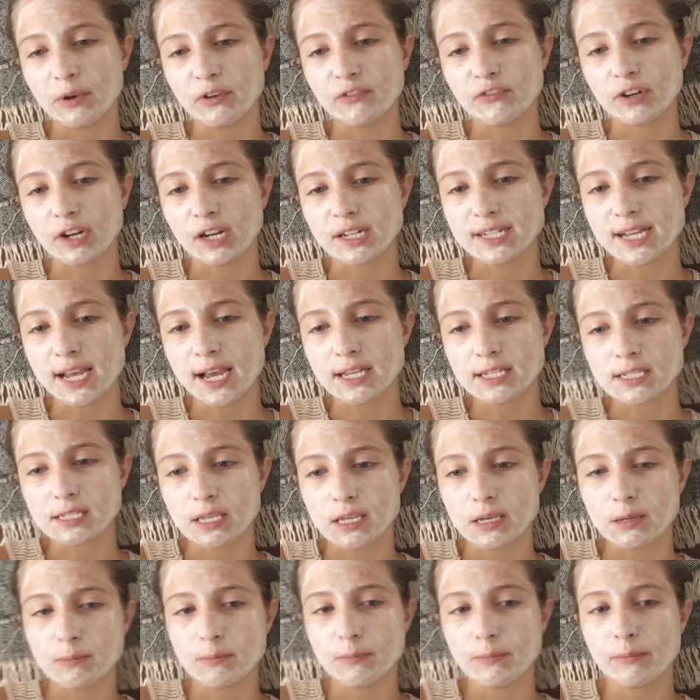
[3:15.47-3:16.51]
I forgot to ask
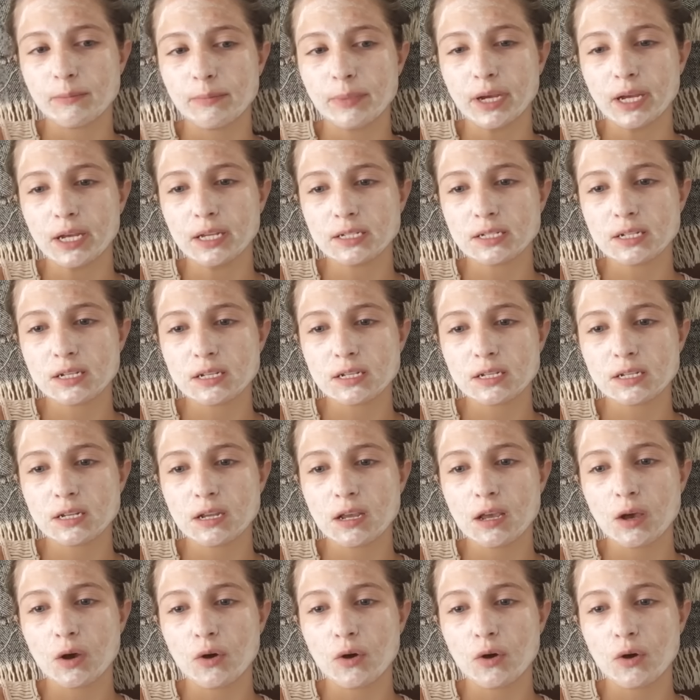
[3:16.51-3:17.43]
him, but